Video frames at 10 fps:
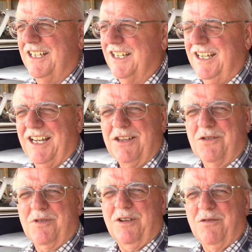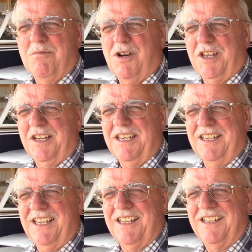I just went out and bought it,
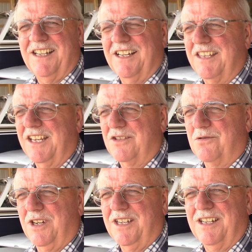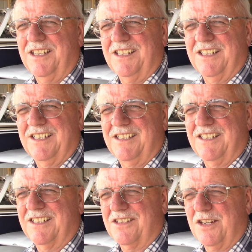and I think it's great.
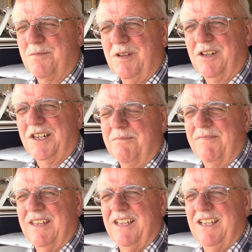It saves me a lot of time.